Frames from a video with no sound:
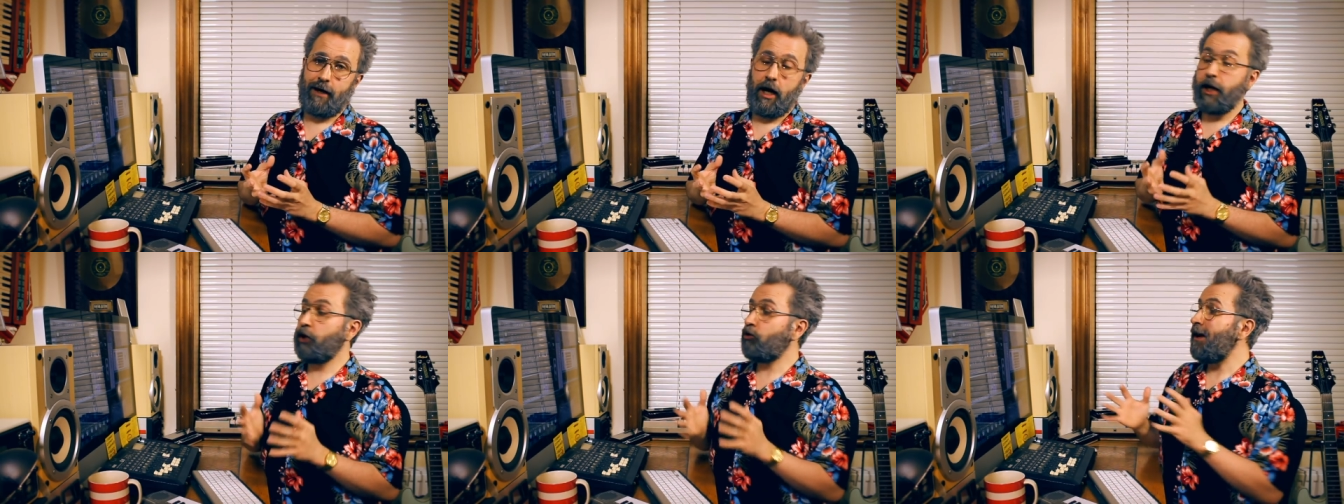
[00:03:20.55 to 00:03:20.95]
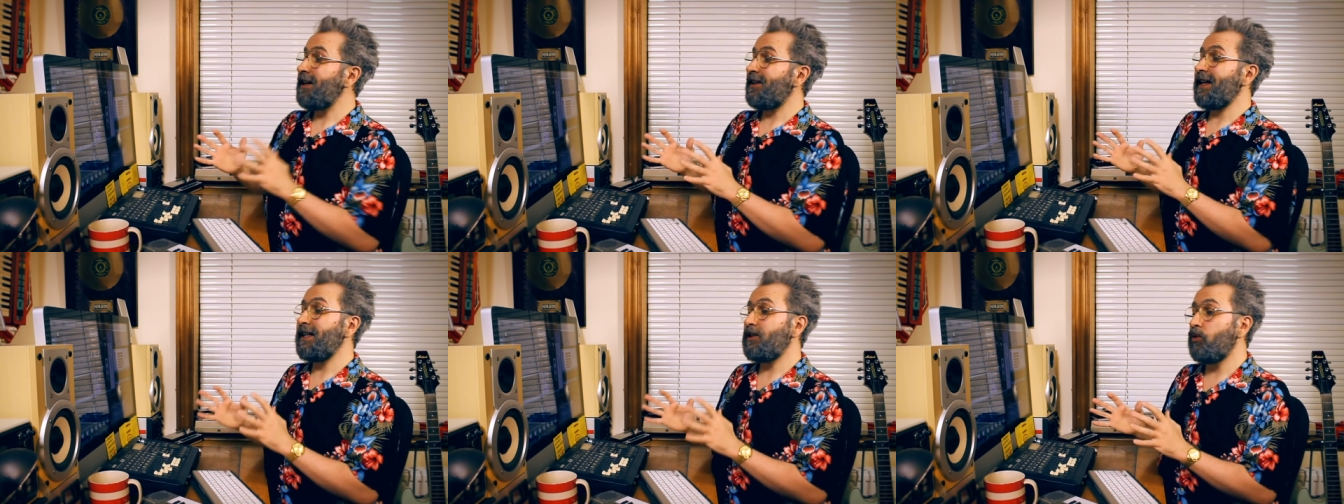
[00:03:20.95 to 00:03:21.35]
And the great
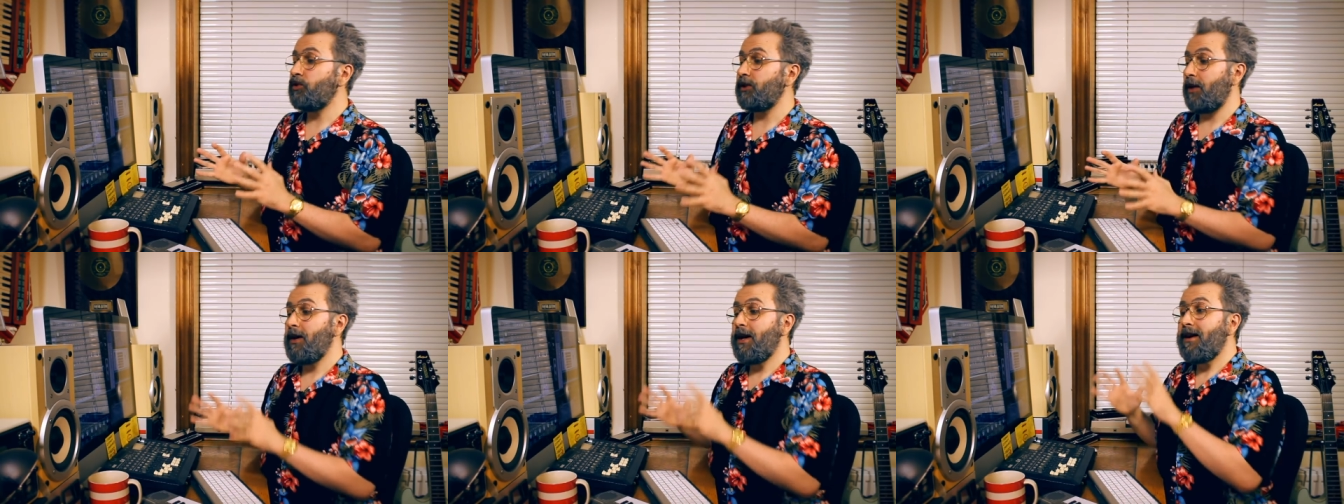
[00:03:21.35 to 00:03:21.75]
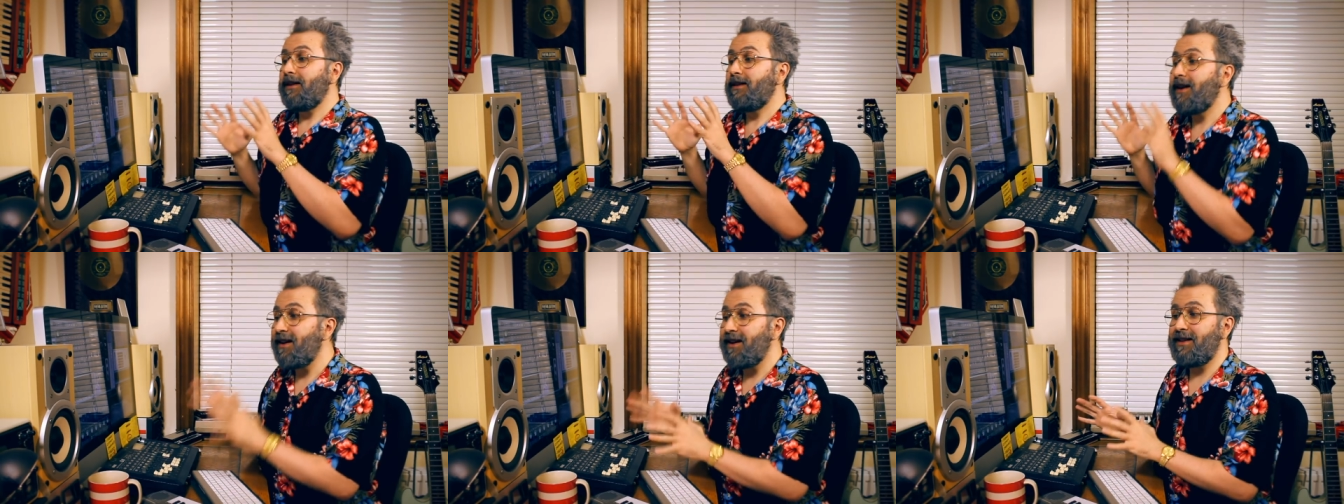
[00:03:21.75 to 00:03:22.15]
thing is also,
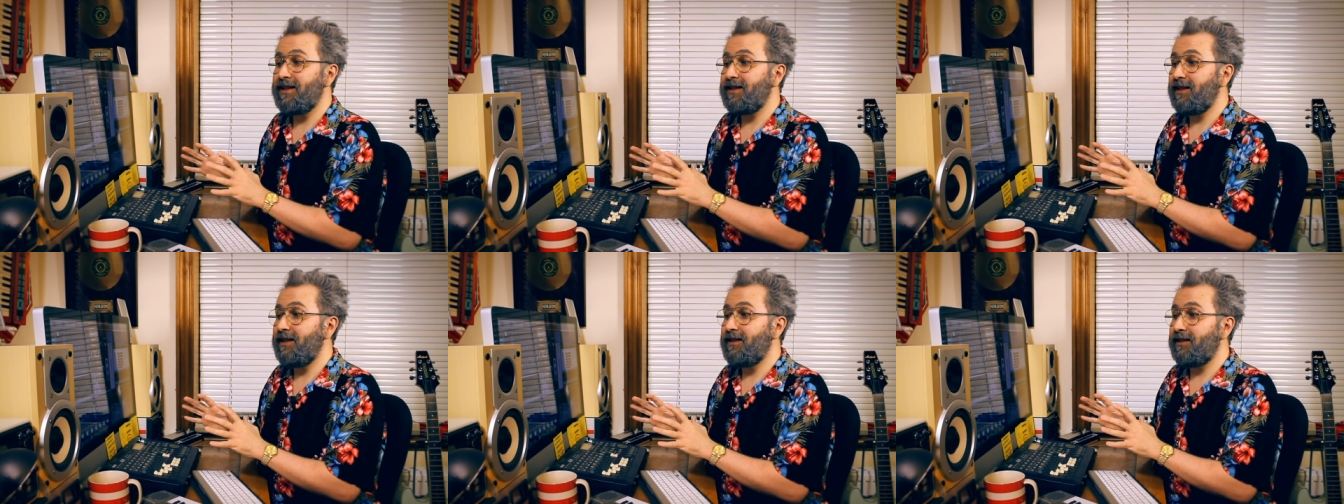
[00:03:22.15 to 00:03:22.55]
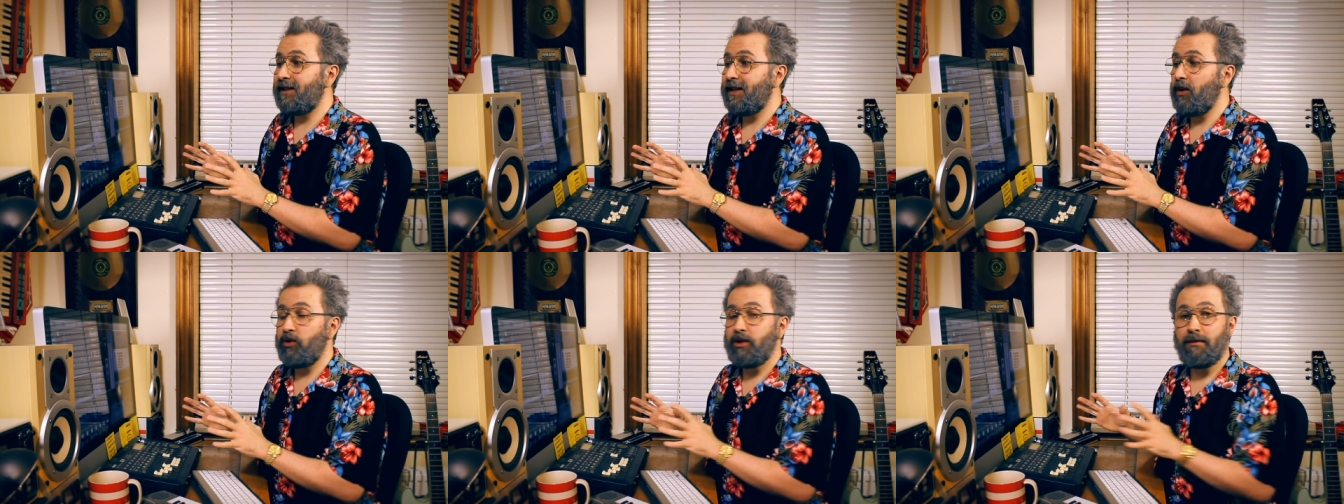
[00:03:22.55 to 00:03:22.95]
none of this needs a
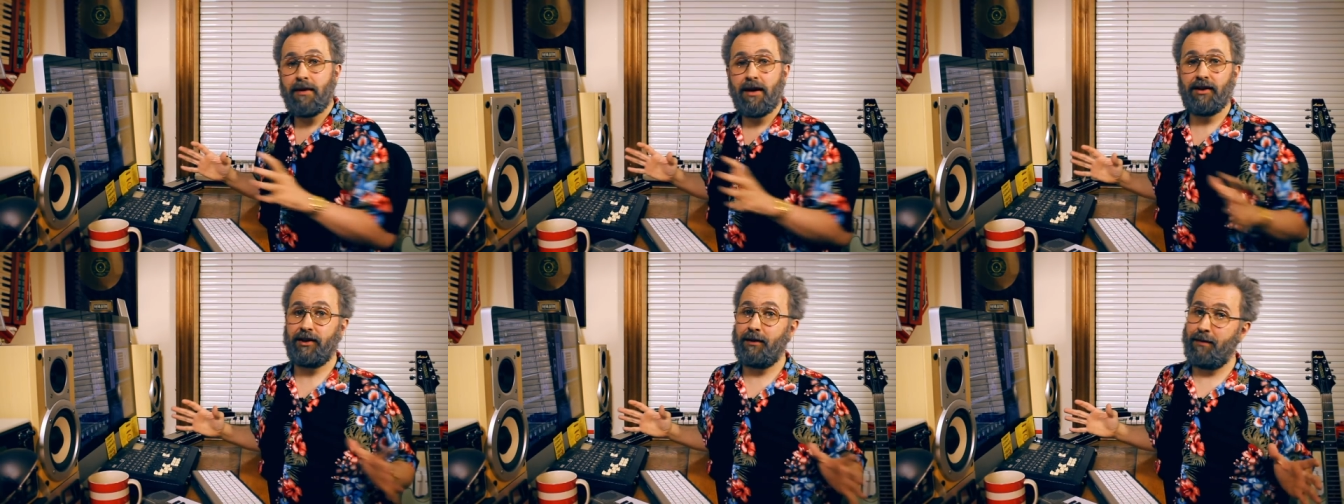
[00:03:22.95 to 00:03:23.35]
seat on your master